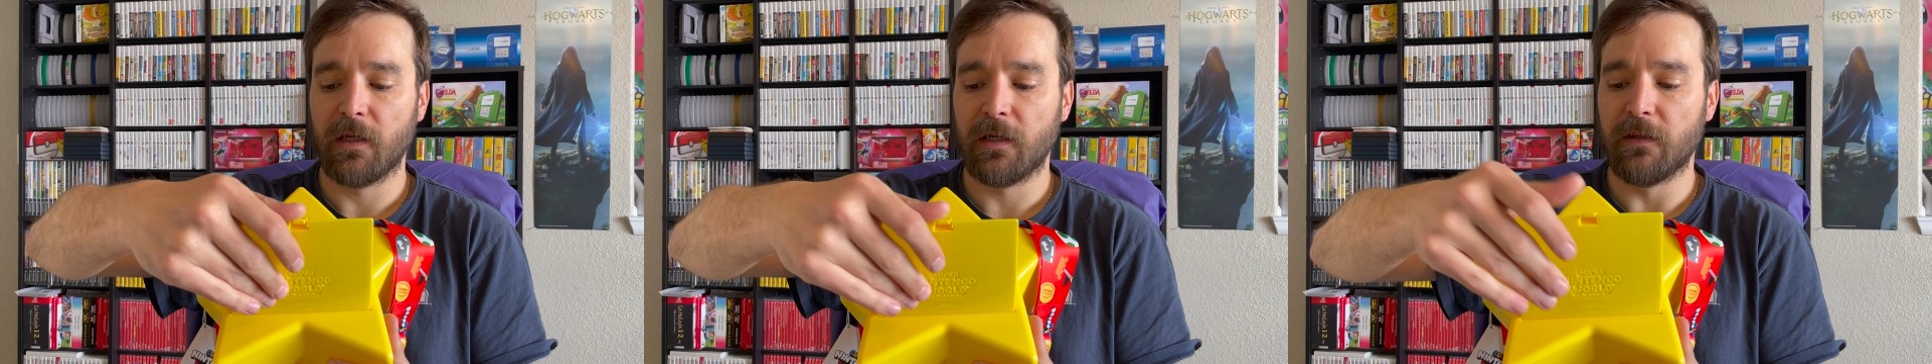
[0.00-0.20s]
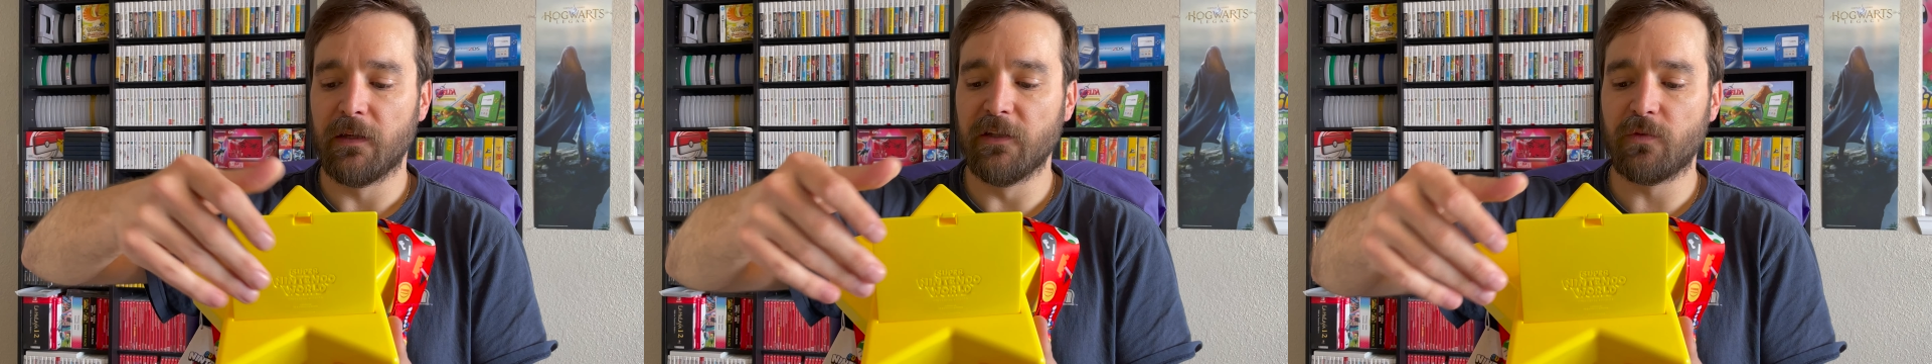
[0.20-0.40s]

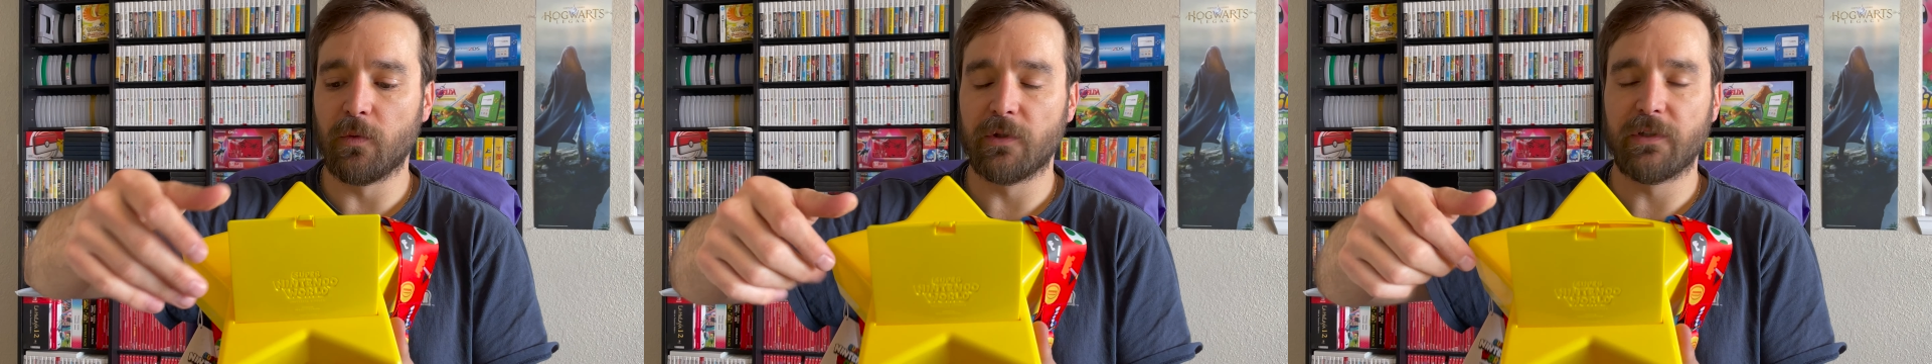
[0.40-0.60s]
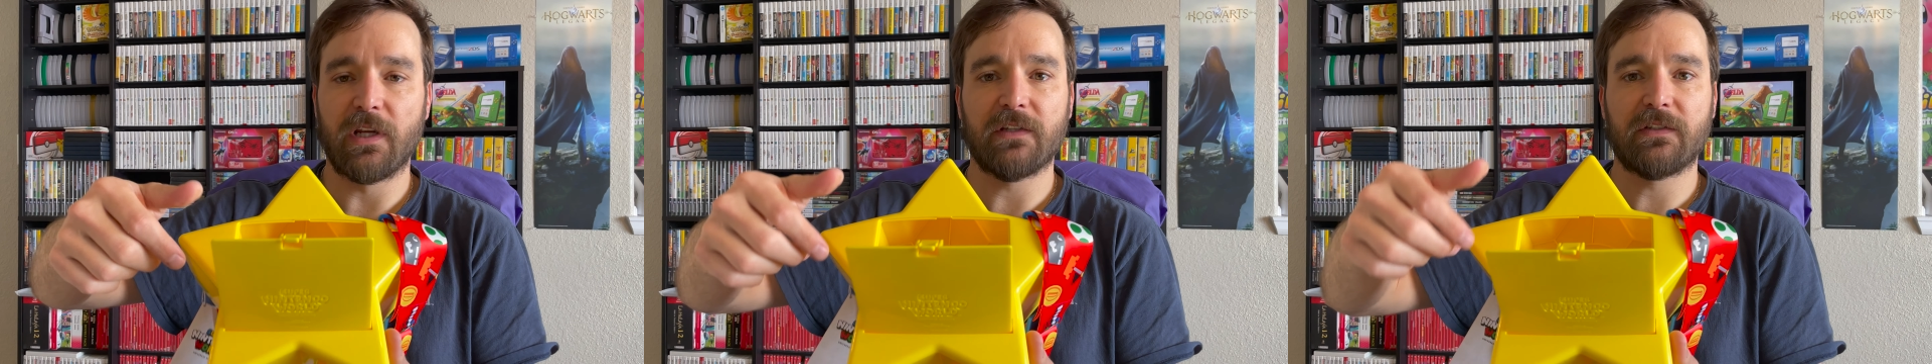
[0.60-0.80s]
This
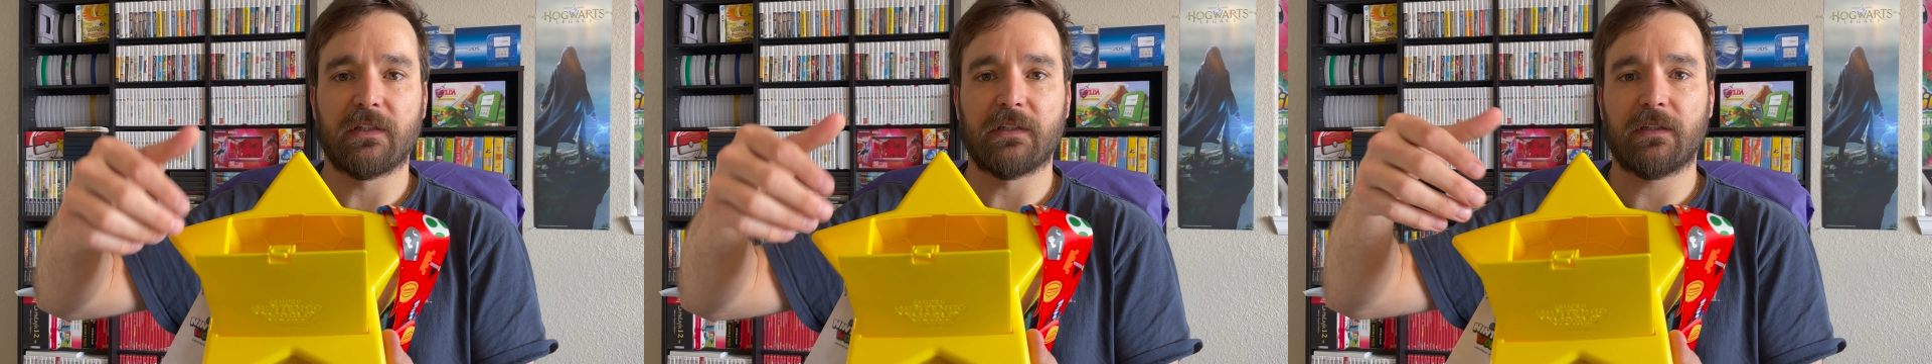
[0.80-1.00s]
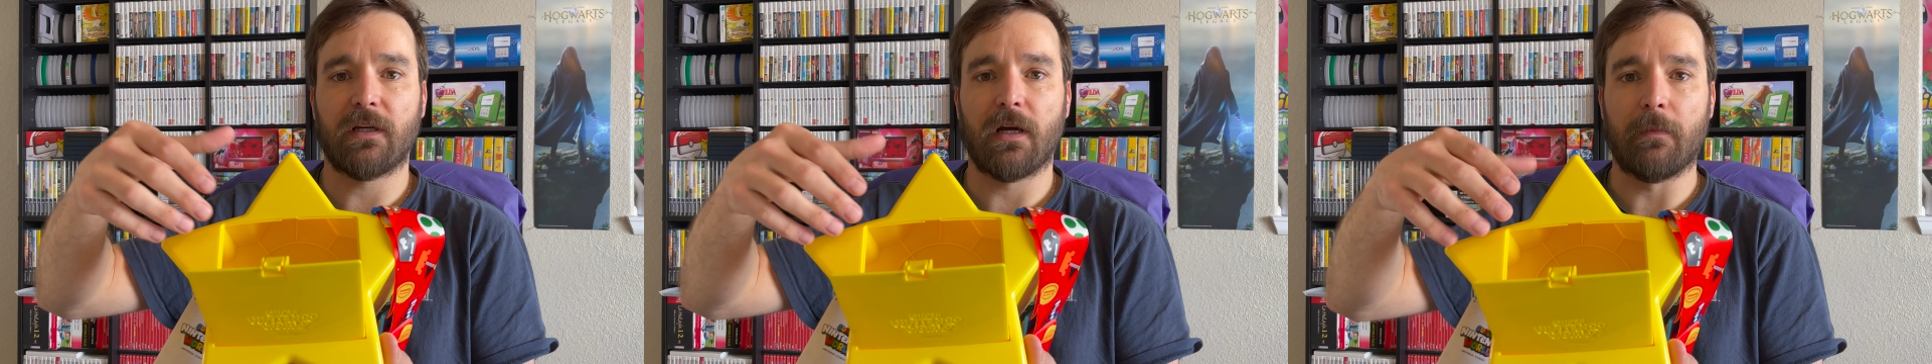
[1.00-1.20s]
one
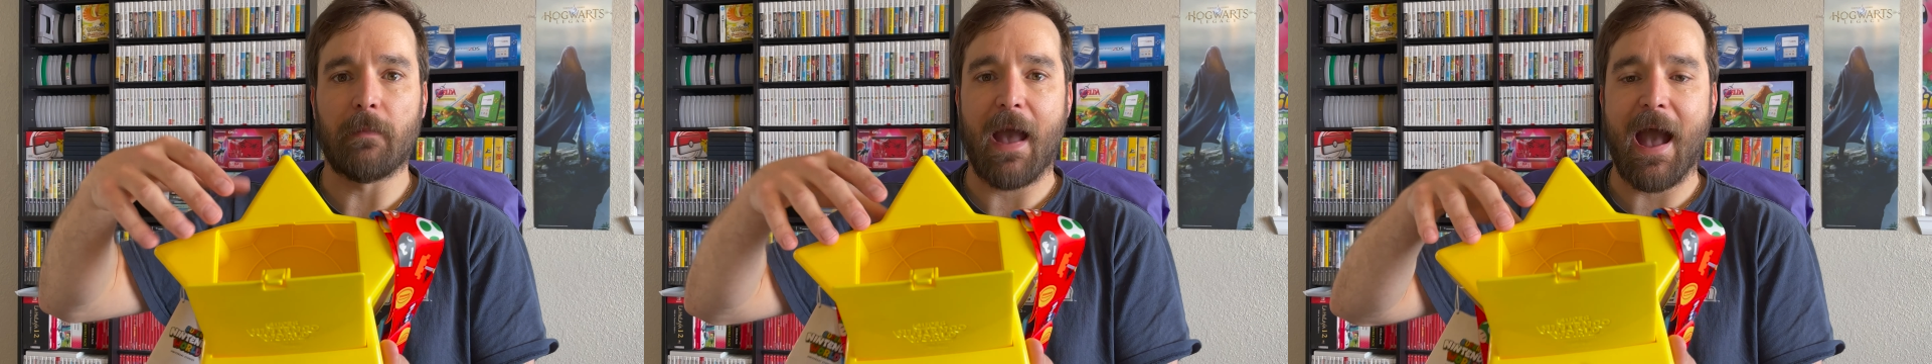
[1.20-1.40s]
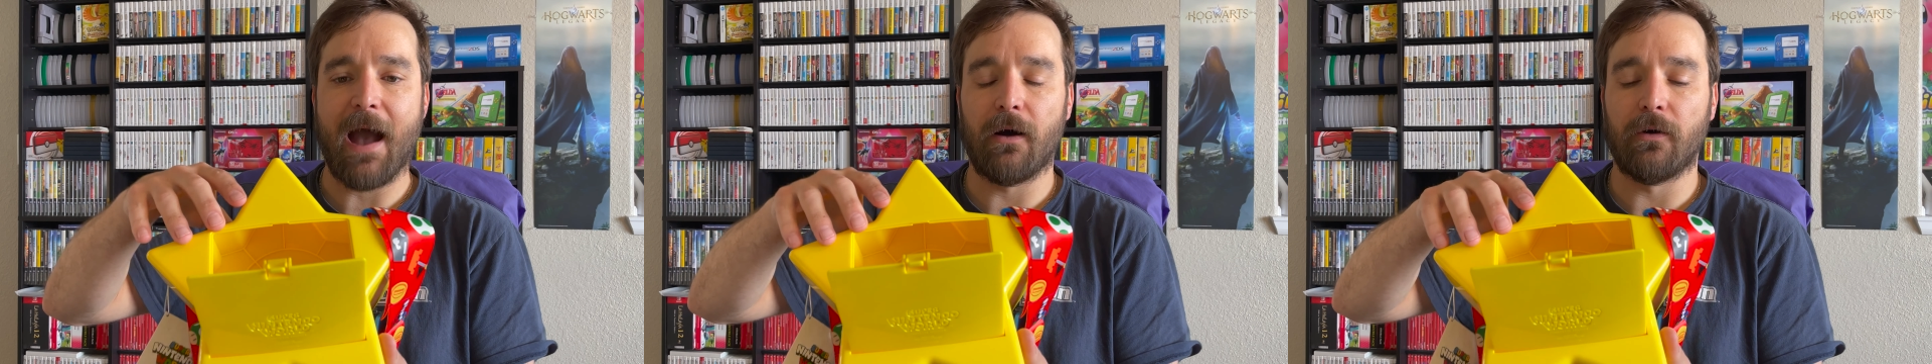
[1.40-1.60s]
doesn't come
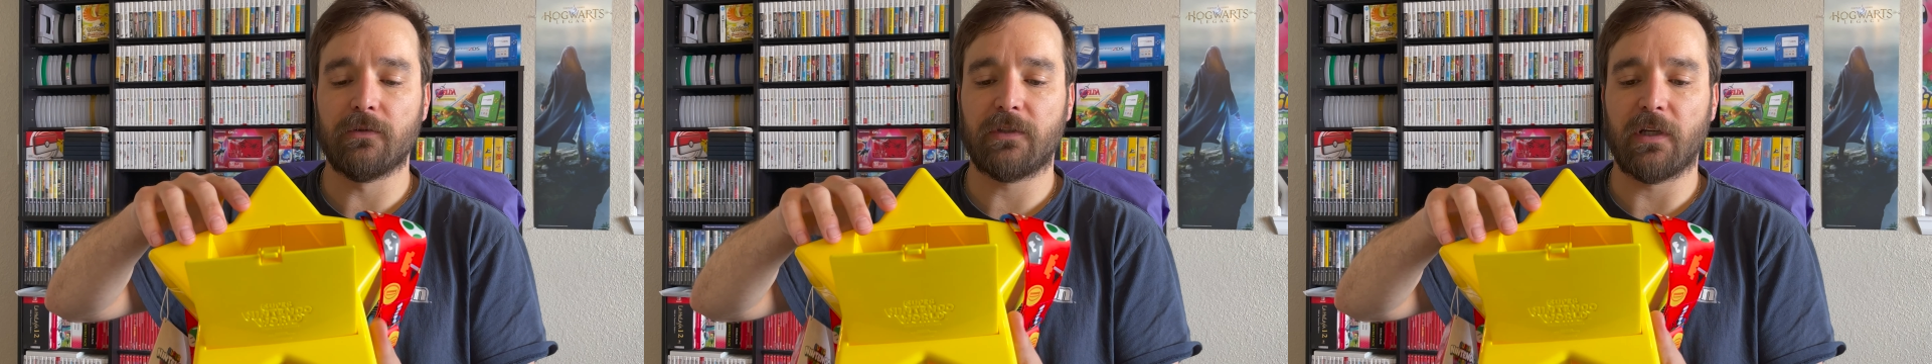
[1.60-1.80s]
out.